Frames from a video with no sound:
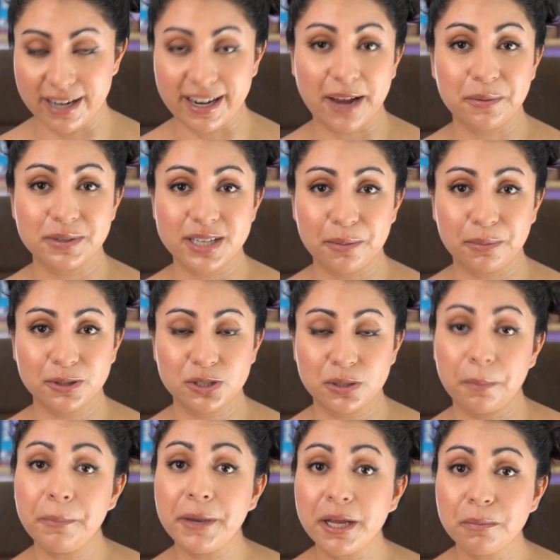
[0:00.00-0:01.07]
and I was able
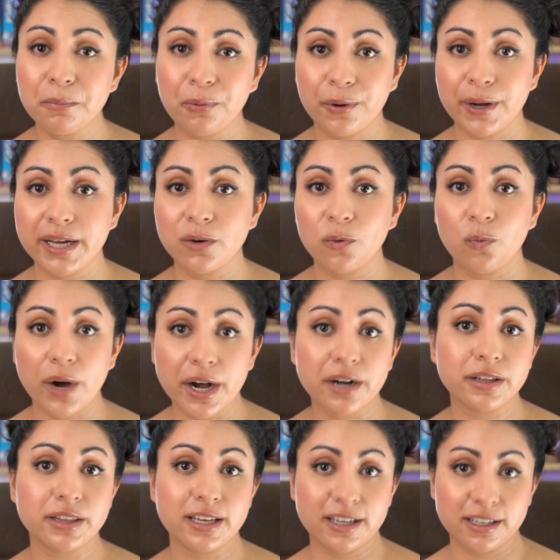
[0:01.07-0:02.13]
to pinpoint
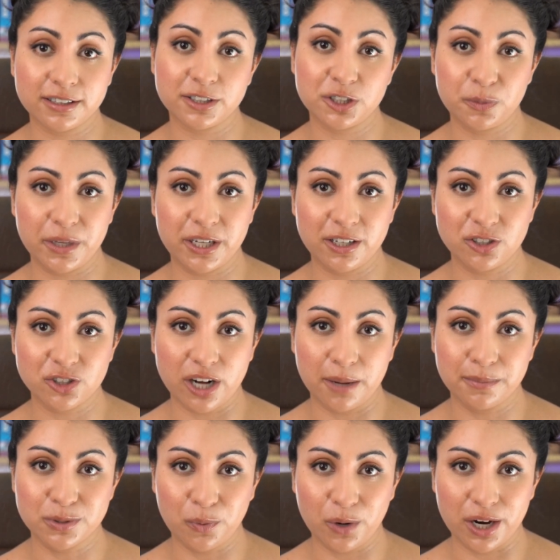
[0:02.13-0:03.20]
where the English-speaking
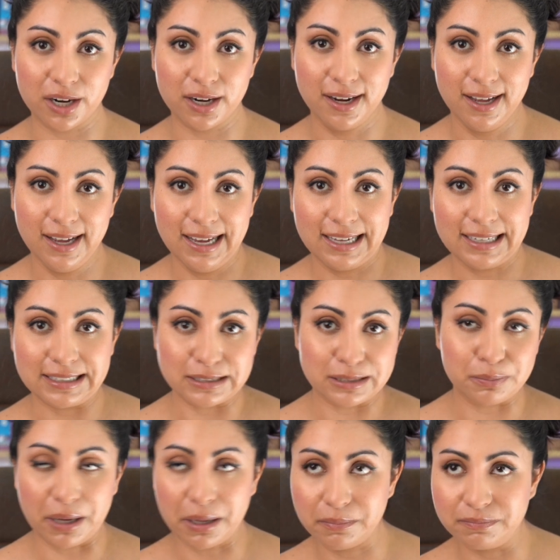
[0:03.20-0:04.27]
jobs were,
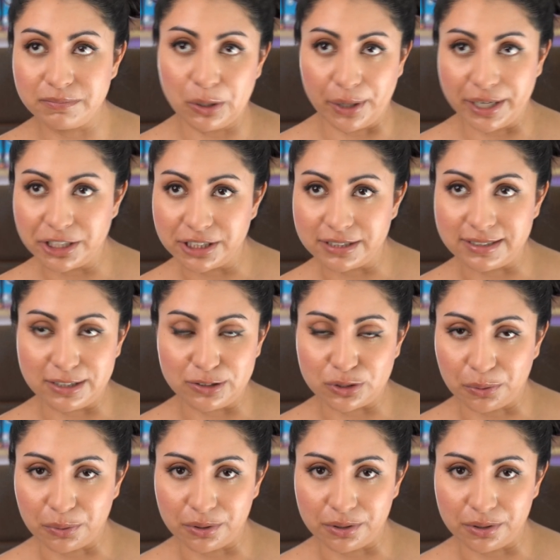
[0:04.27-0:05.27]
because my Deutsch is nicht so